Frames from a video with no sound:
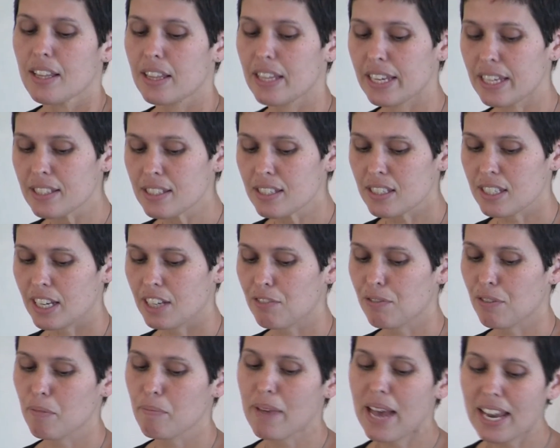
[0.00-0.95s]
The
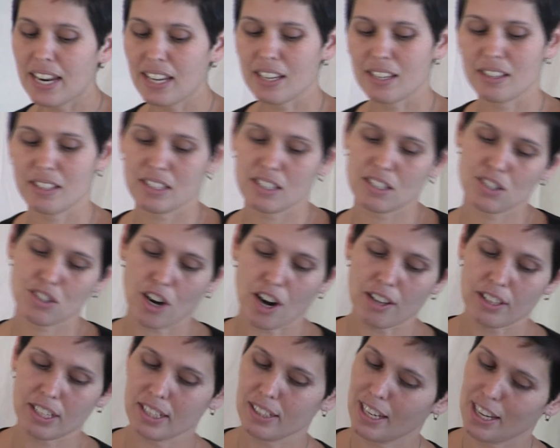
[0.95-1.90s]
instinct for many in this
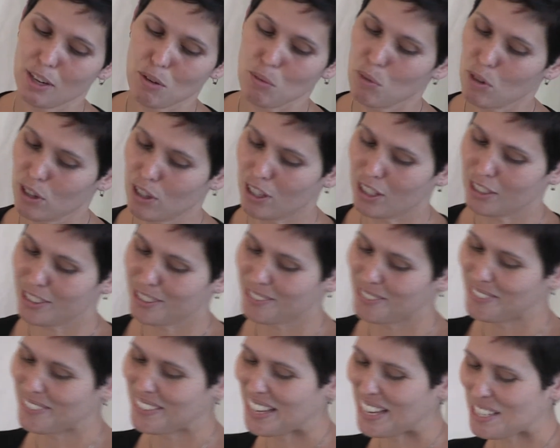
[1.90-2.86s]
Starling-like world
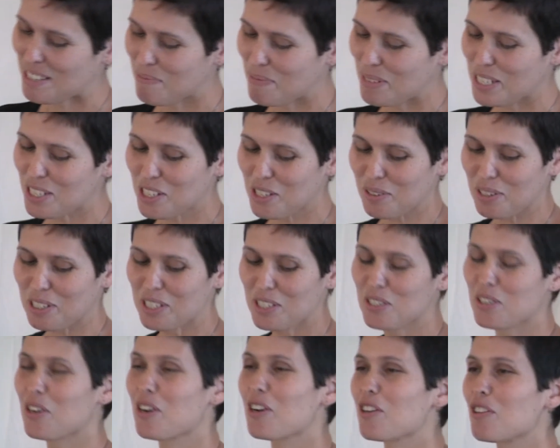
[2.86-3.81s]
has been to
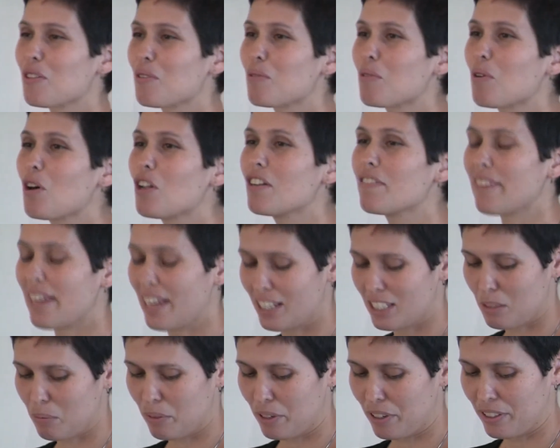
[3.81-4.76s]
assert the role of
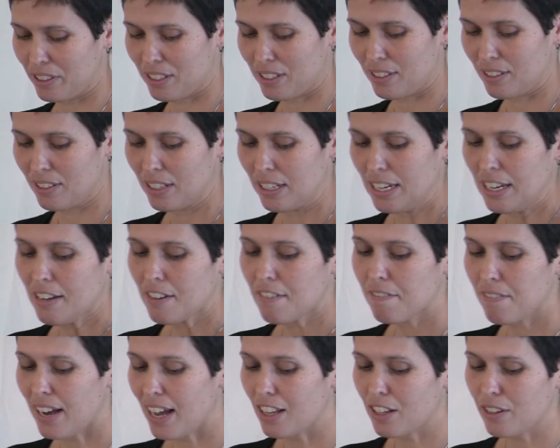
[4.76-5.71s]
experts,
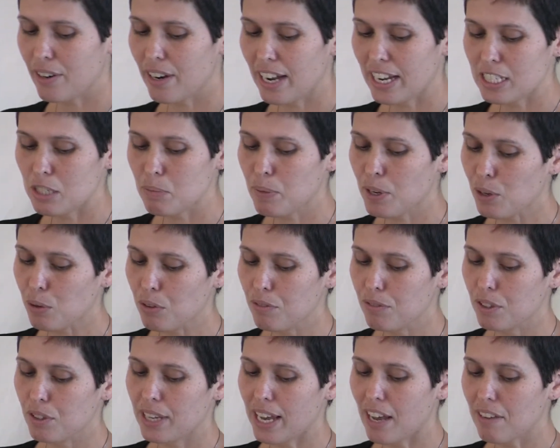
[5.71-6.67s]
valorize
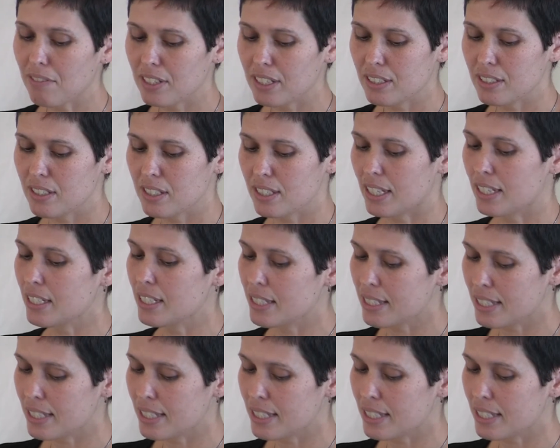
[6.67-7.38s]
peer-reviewed evidence and